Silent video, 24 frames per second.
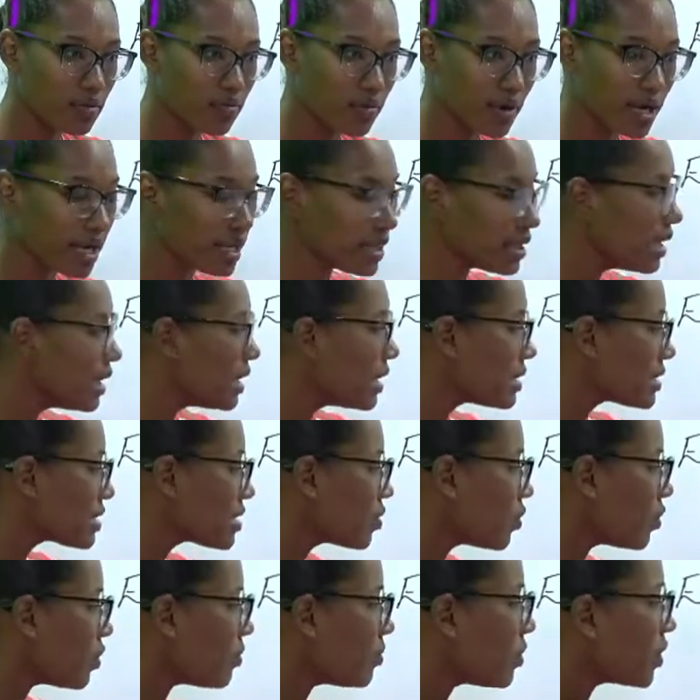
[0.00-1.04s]
right?
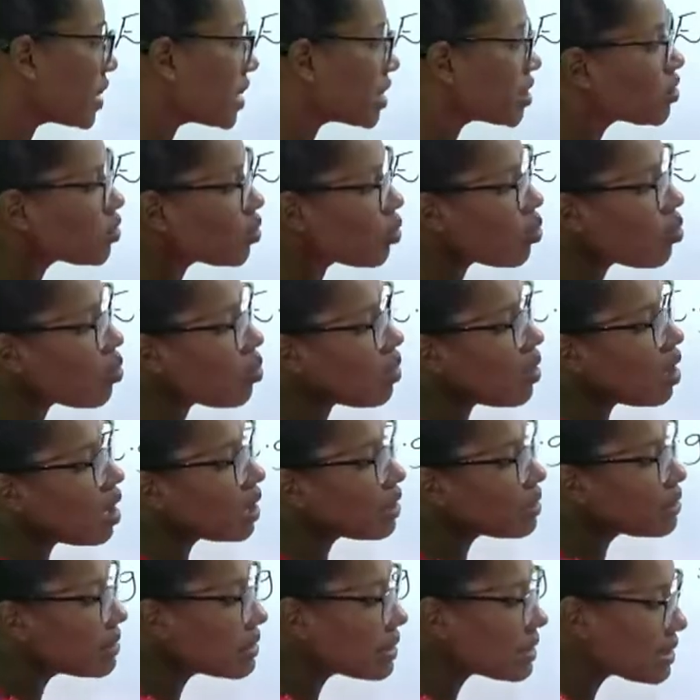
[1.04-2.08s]
So, but it's
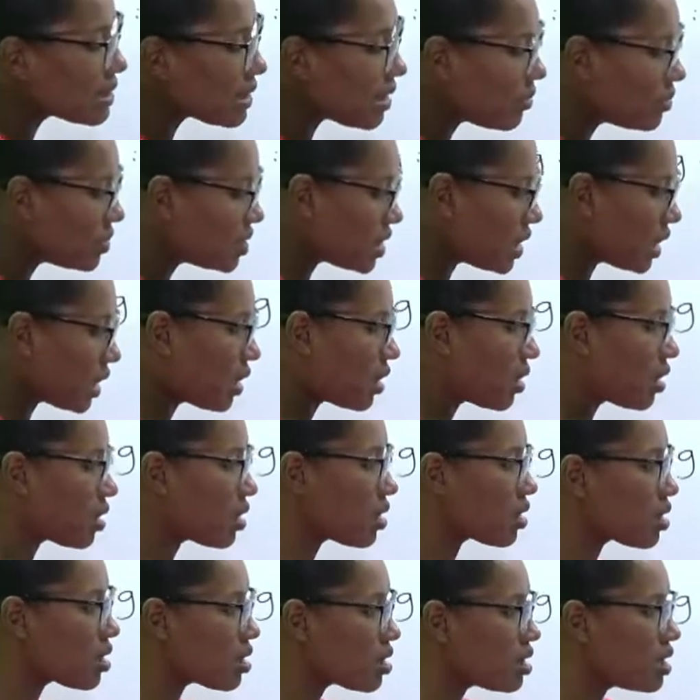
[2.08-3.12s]
one subject,
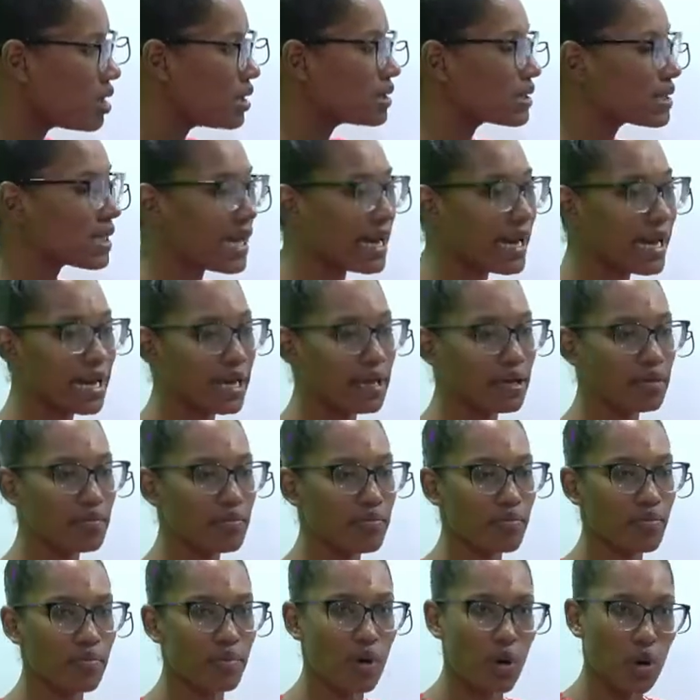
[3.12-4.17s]
girls
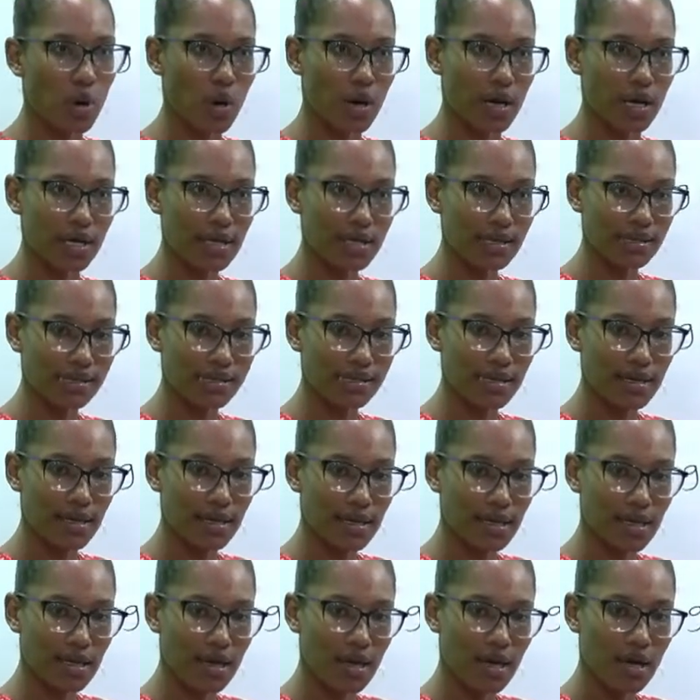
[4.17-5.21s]
and boys,
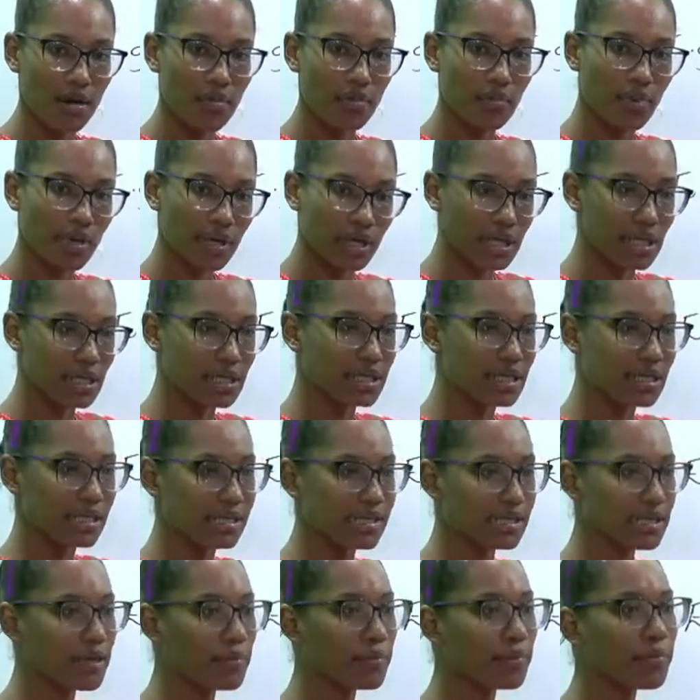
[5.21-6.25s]
but it
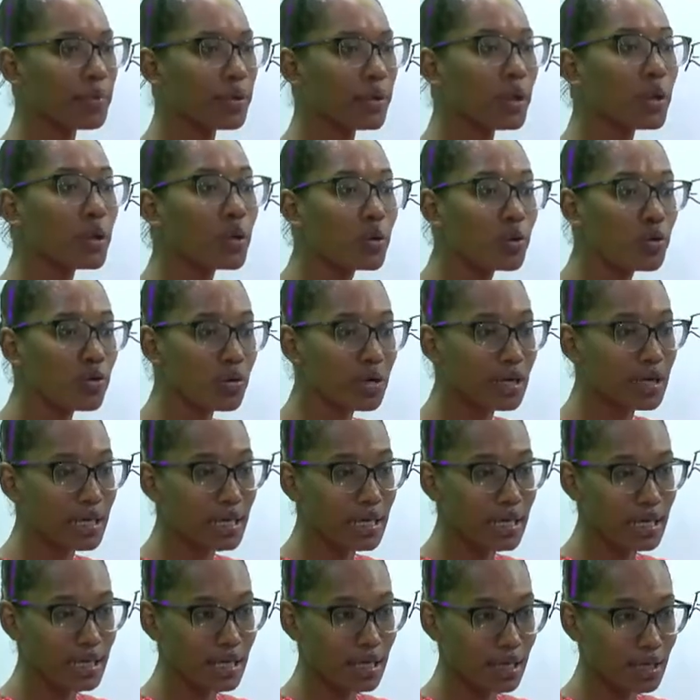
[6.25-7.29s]
is plural
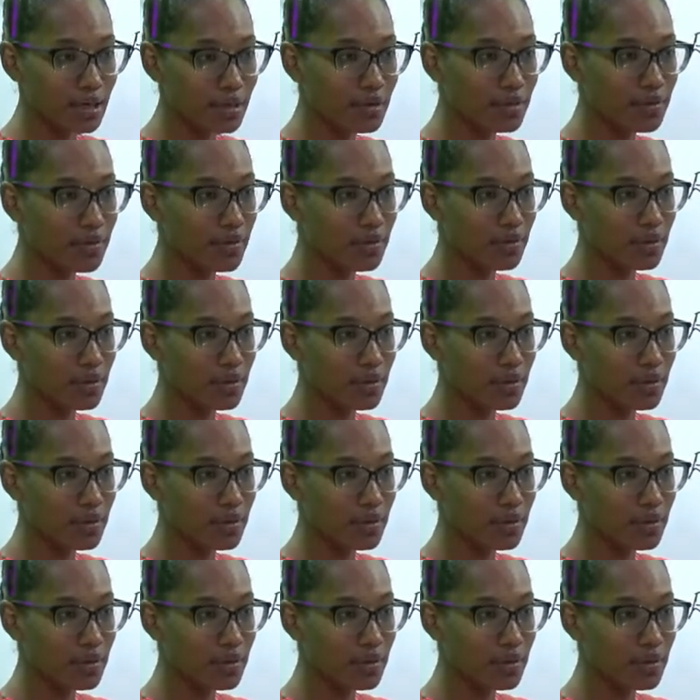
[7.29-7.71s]
in